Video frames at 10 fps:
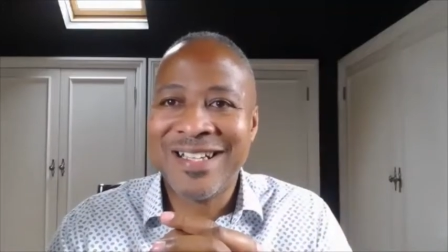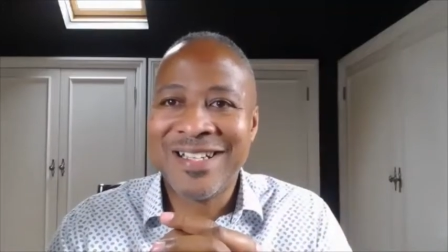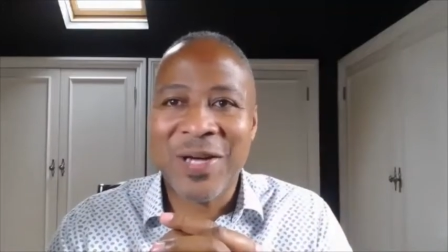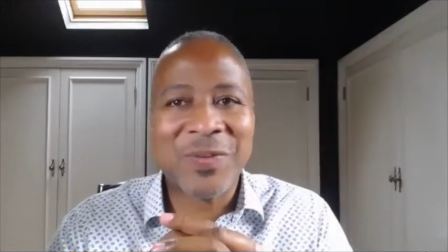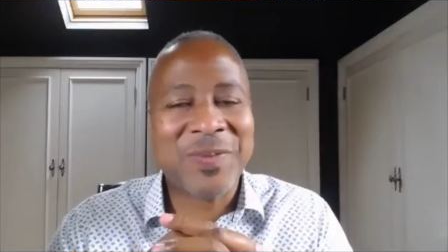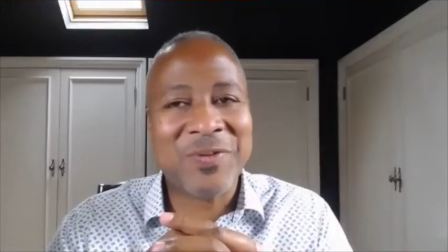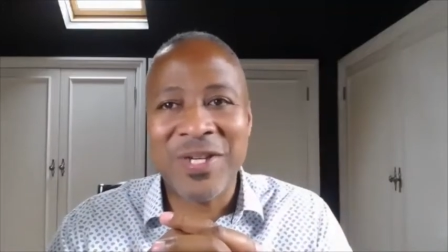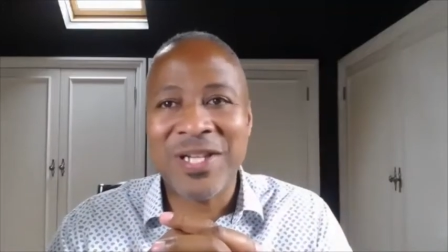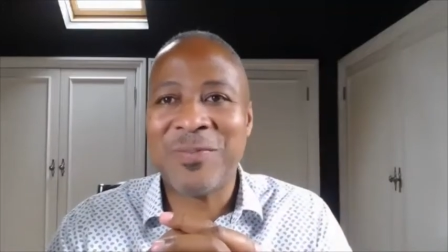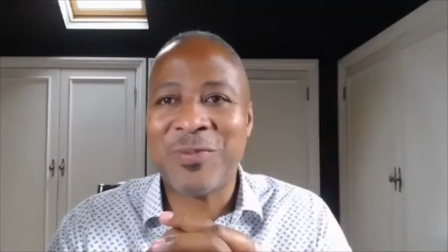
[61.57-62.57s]
that would be
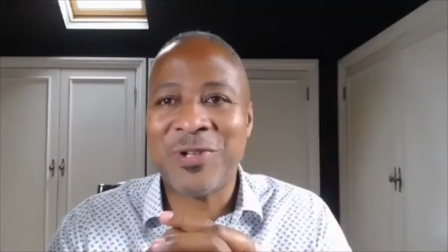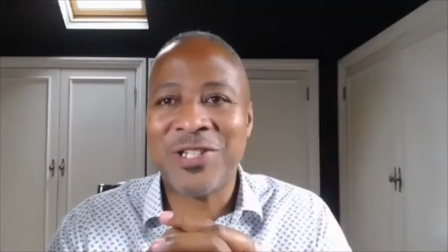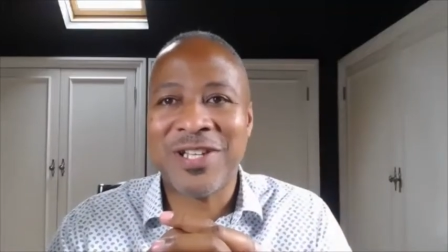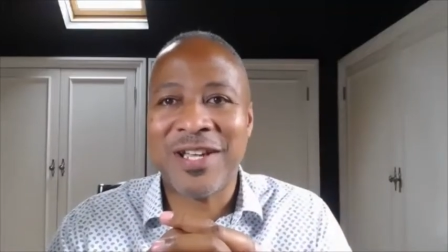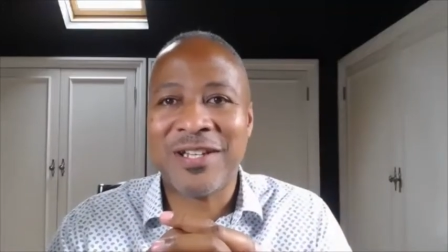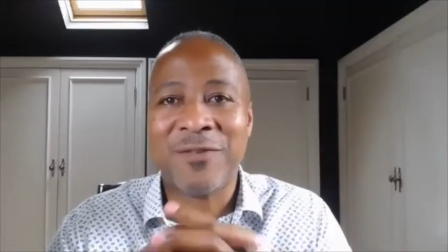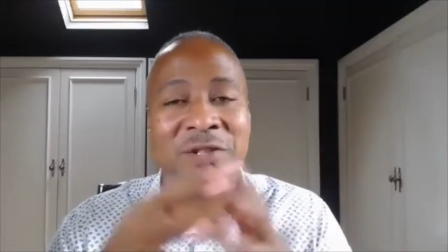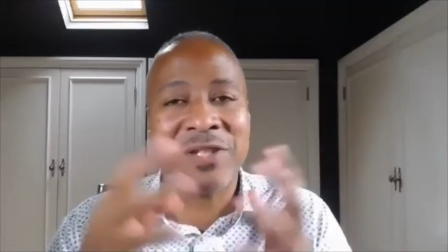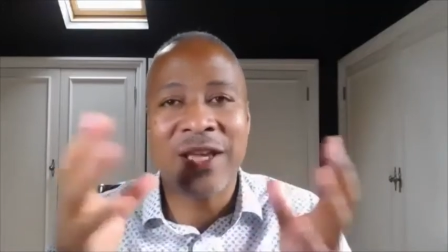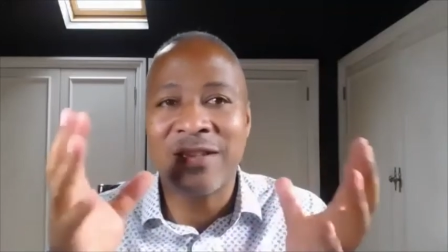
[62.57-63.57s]
really appreciated. If
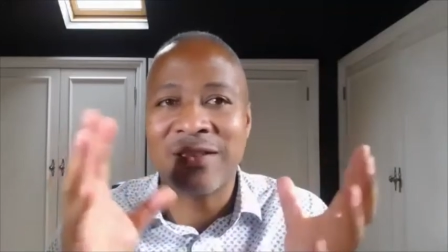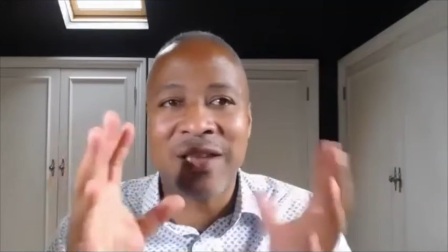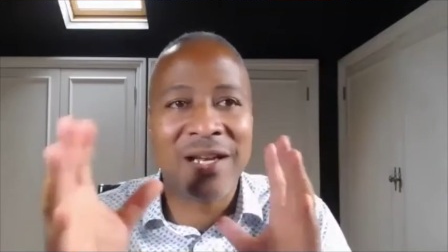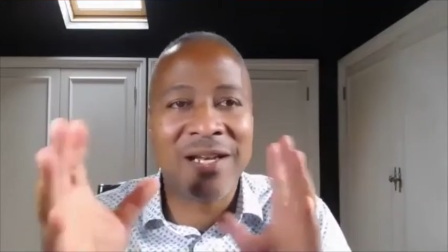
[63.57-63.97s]
you take slightly